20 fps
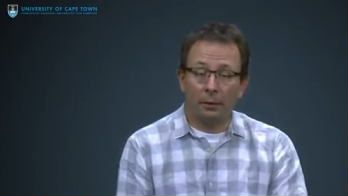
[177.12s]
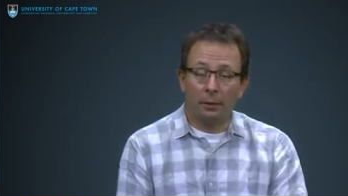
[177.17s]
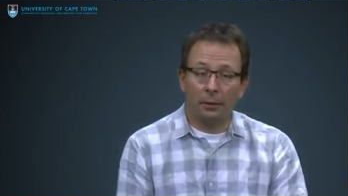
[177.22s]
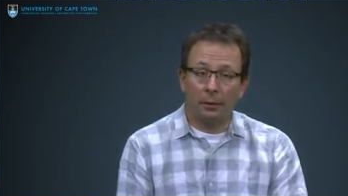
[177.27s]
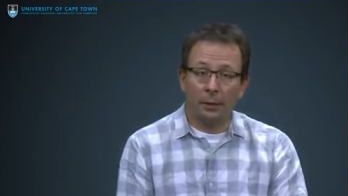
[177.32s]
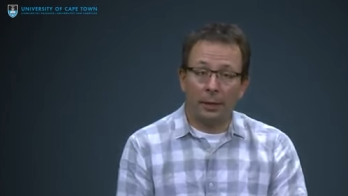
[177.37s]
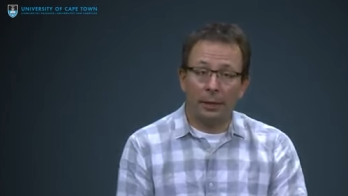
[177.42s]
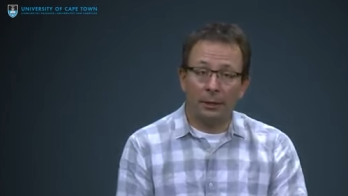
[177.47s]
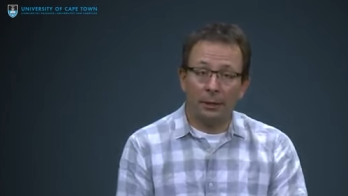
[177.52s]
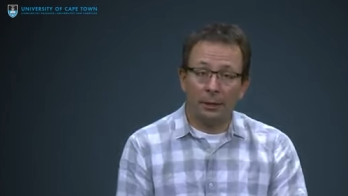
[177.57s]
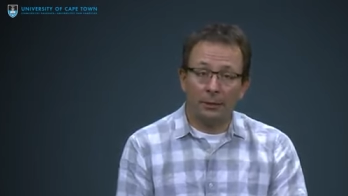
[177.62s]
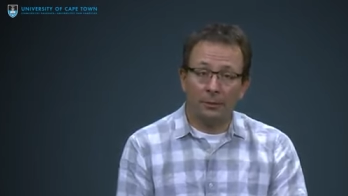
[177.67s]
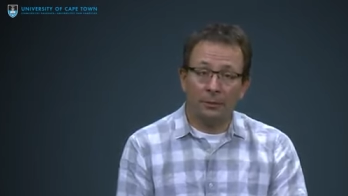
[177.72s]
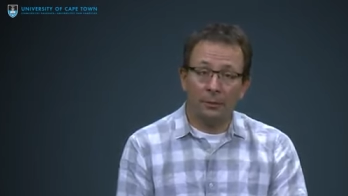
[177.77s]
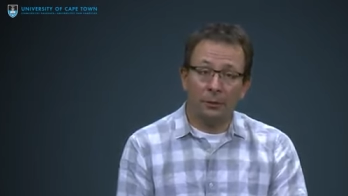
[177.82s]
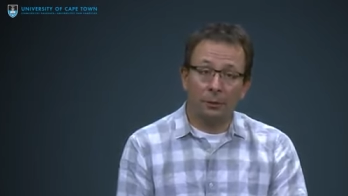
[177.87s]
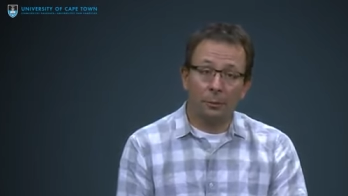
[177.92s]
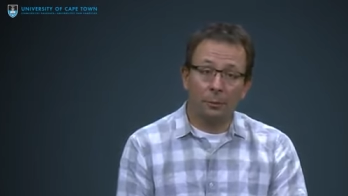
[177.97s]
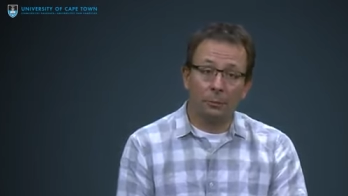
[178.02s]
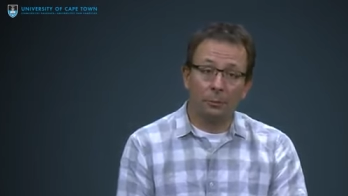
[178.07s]
the idea is
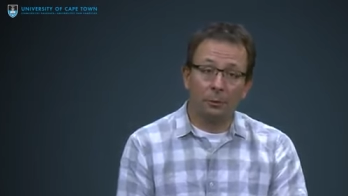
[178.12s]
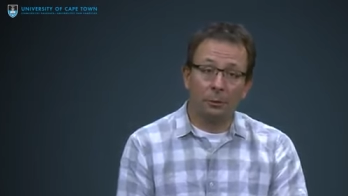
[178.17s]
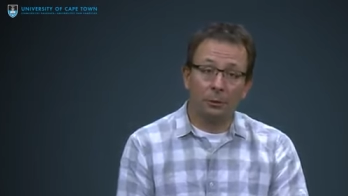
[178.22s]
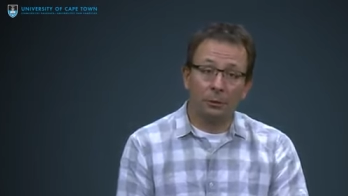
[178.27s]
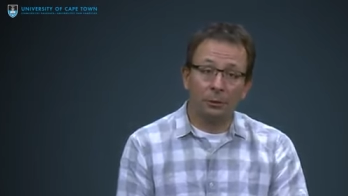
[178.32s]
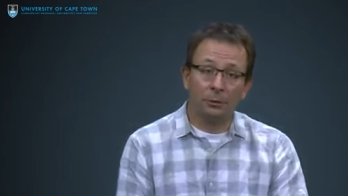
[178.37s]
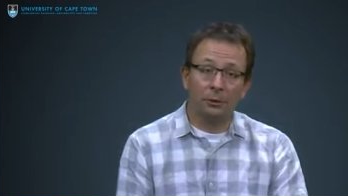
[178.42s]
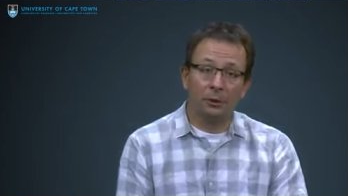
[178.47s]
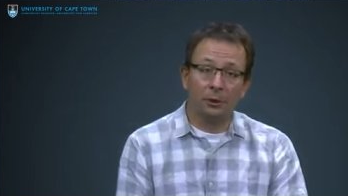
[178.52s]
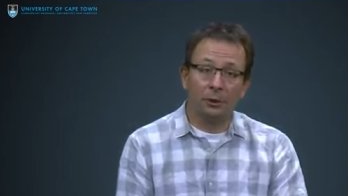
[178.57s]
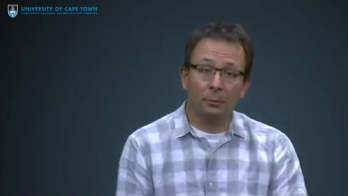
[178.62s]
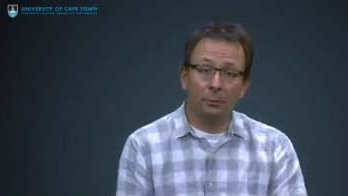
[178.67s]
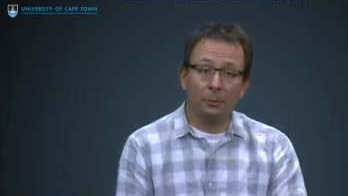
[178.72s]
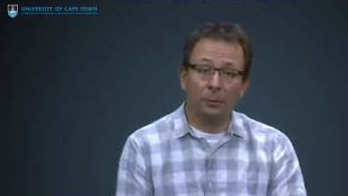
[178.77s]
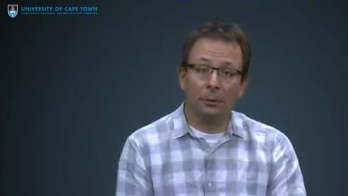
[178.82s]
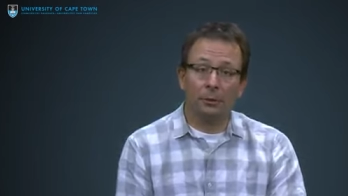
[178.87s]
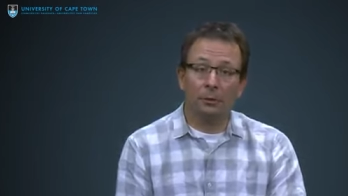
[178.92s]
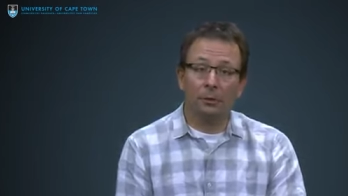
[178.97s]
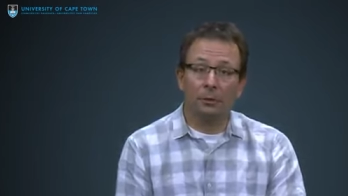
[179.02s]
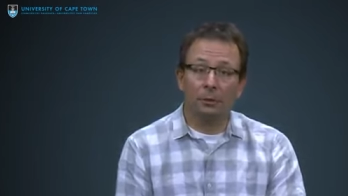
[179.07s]
that you will reduce their
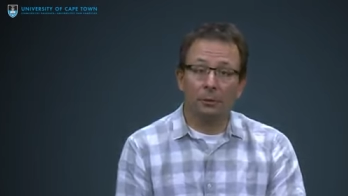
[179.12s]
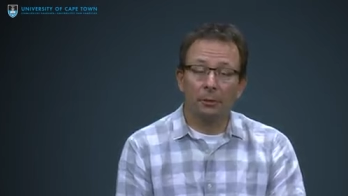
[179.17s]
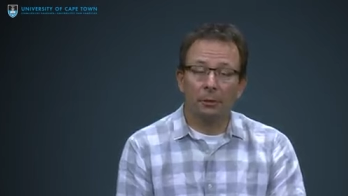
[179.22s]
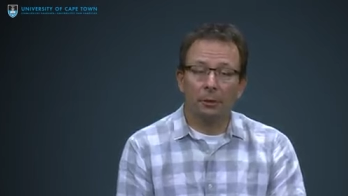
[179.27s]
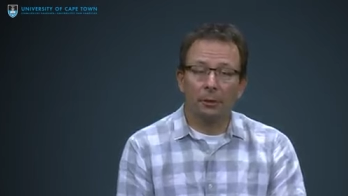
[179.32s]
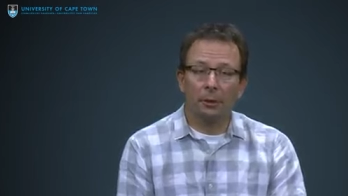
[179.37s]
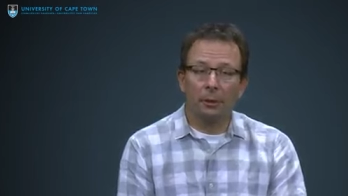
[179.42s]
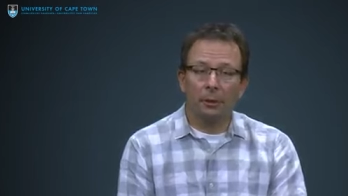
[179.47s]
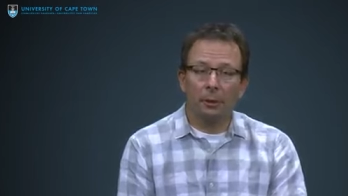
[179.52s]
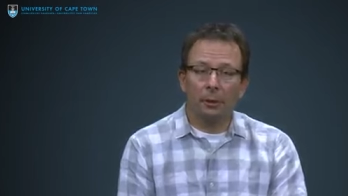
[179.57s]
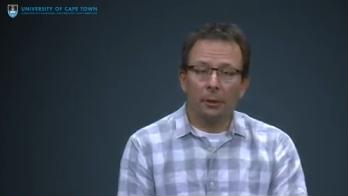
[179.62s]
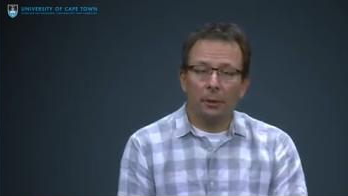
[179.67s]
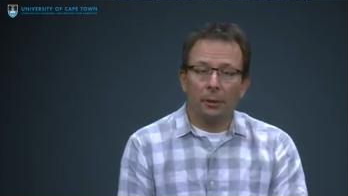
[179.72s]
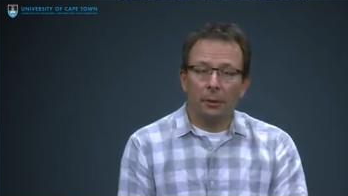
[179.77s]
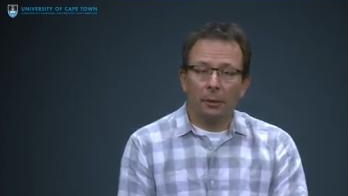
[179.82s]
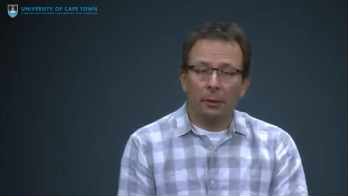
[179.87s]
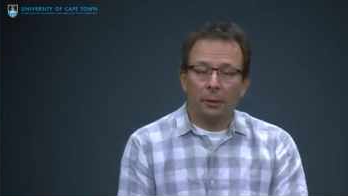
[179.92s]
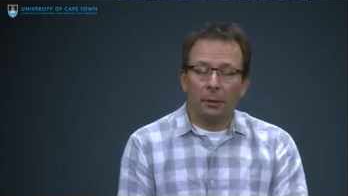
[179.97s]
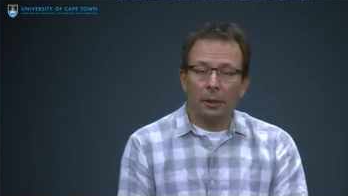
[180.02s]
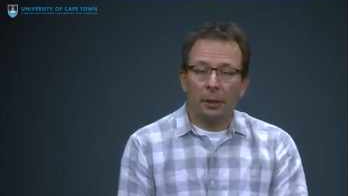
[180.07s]
demand.
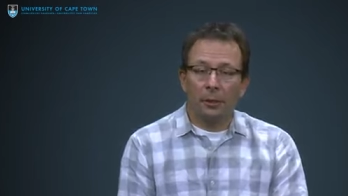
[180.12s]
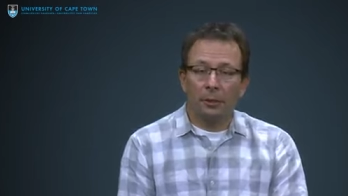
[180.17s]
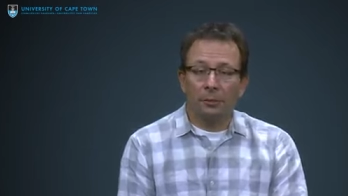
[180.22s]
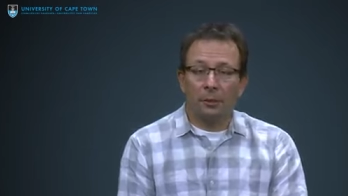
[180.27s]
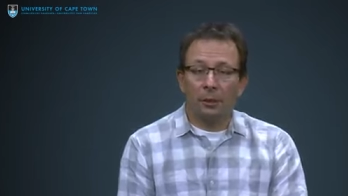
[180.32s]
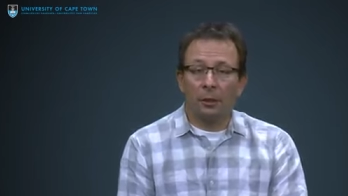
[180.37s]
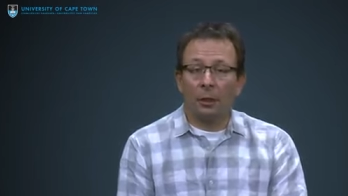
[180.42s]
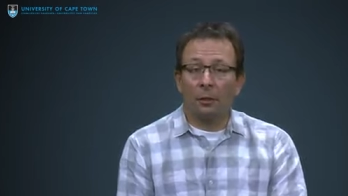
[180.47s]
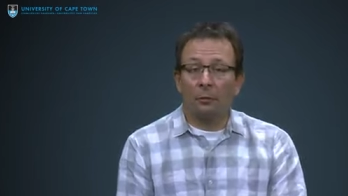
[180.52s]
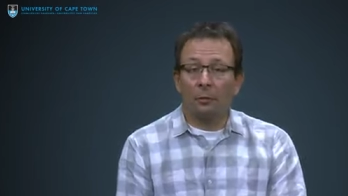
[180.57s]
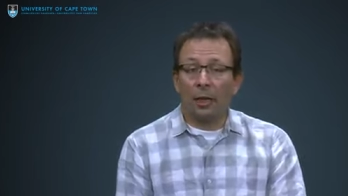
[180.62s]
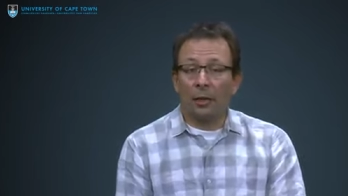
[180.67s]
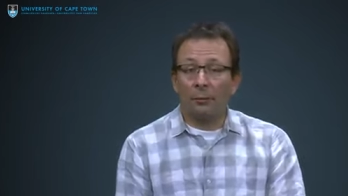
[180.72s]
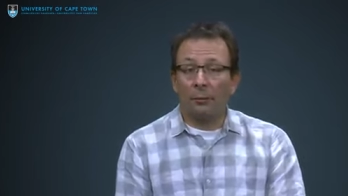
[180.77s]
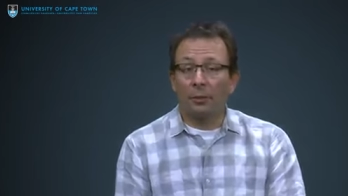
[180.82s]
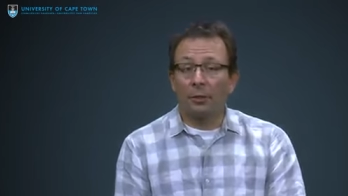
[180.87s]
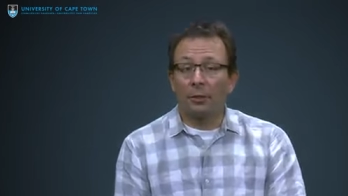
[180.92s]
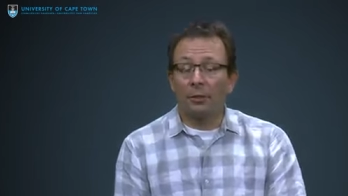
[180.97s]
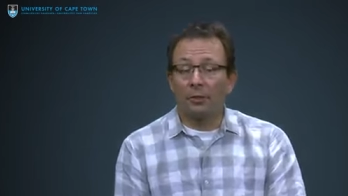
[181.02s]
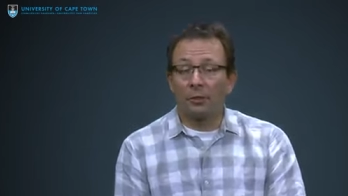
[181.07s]
Now, there's not a lot of
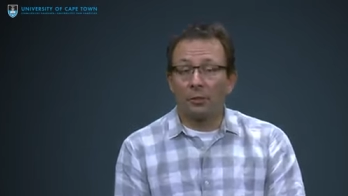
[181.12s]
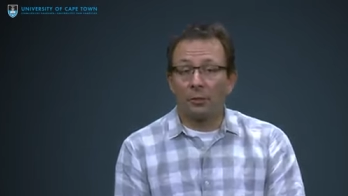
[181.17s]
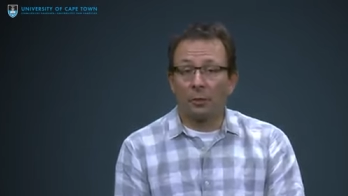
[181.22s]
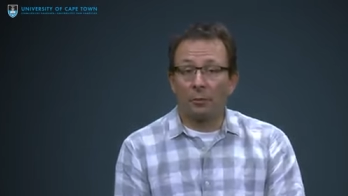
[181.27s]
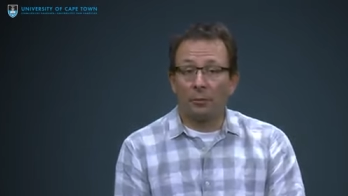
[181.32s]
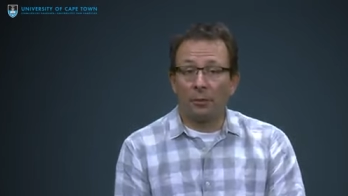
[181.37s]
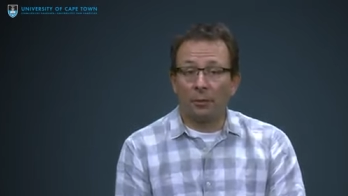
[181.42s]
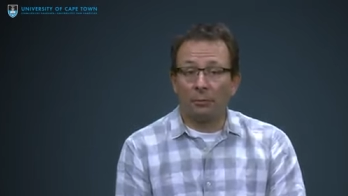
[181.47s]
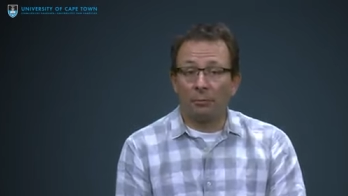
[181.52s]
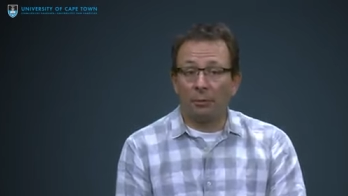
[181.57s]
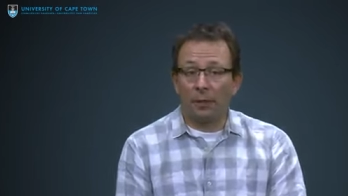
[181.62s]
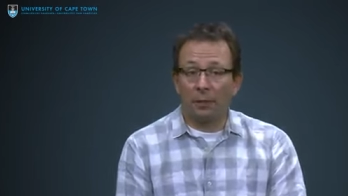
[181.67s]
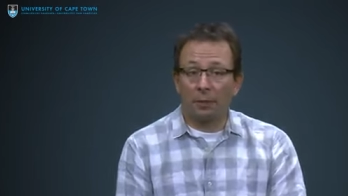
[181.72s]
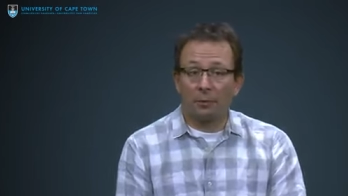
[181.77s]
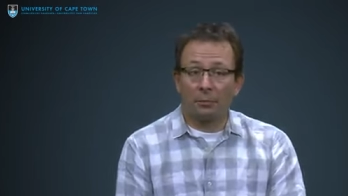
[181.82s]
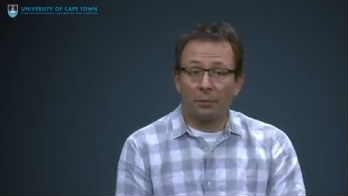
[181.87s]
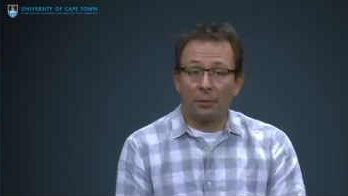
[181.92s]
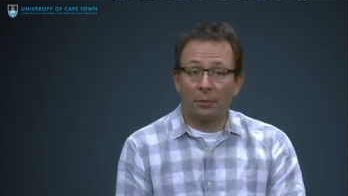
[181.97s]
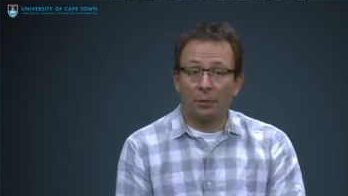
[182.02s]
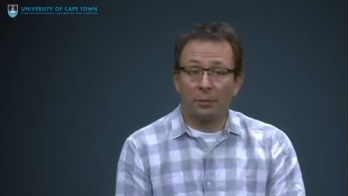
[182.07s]
evidence of the
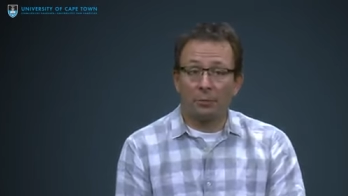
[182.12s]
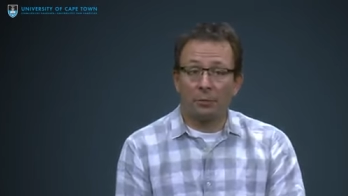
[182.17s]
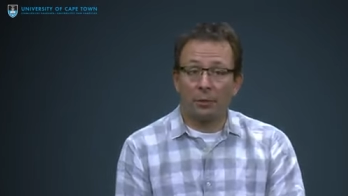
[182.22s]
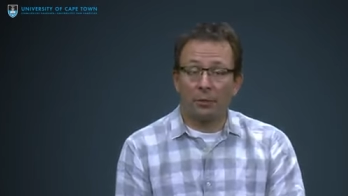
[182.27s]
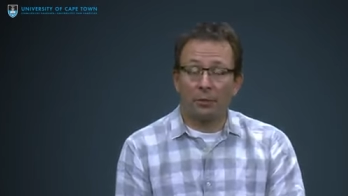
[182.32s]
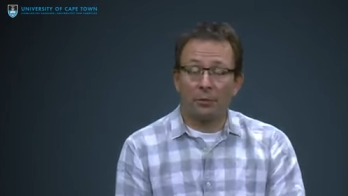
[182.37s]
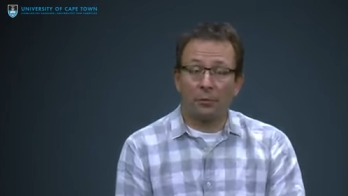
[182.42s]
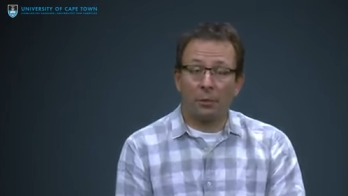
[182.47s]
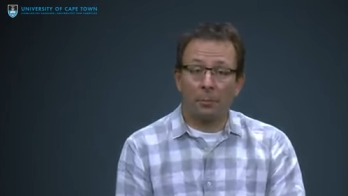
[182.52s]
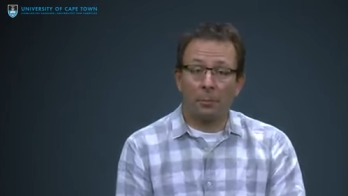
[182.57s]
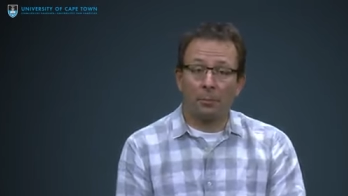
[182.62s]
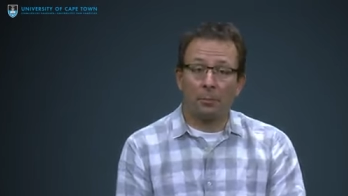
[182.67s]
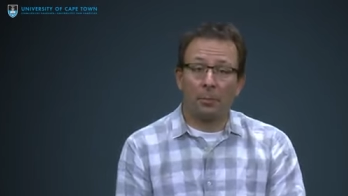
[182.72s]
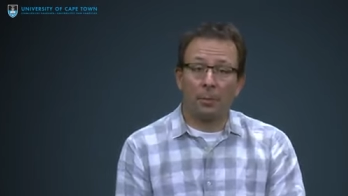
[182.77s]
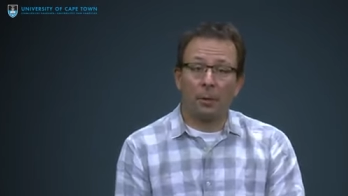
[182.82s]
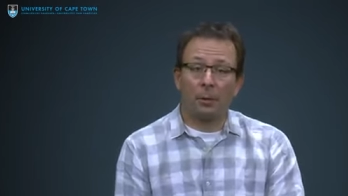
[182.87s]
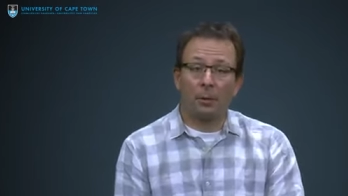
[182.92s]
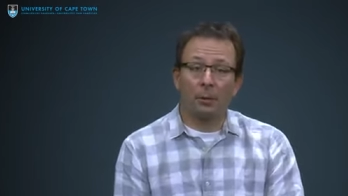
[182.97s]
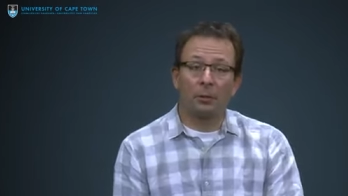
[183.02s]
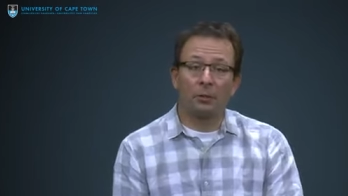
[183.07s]
effectiveness of this from
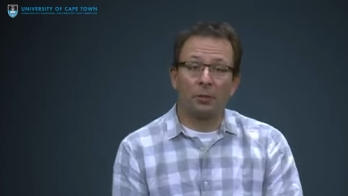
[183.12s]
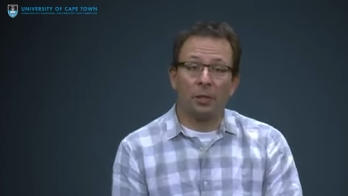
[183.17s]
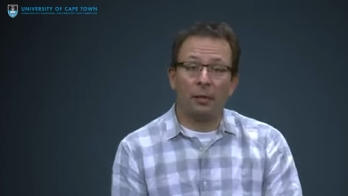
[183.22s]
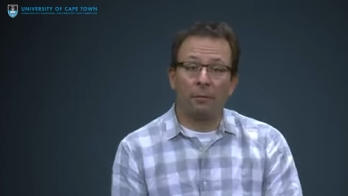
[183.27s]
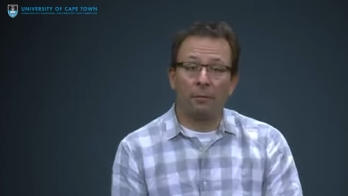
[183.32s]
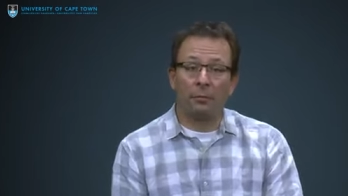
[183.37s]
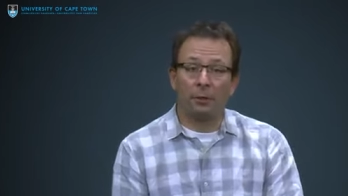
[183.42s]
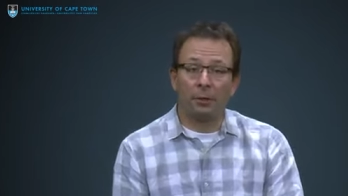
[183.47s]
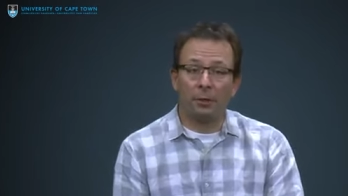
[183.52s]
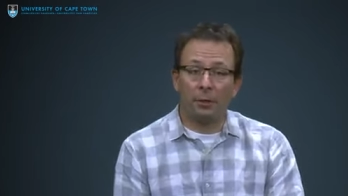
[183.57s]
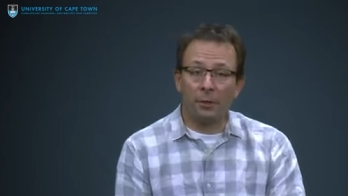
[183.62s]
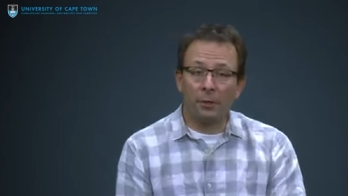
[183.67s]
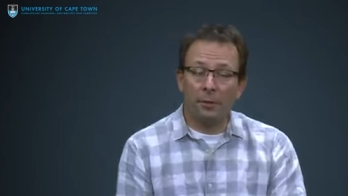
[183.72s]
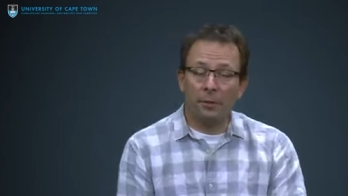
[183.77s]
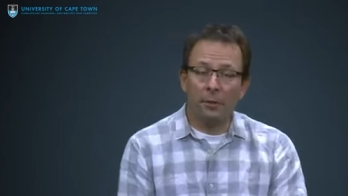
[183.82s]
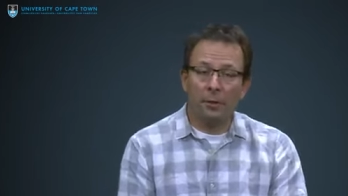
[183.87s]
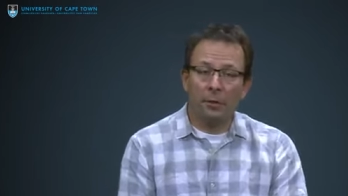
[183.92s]
across Africa,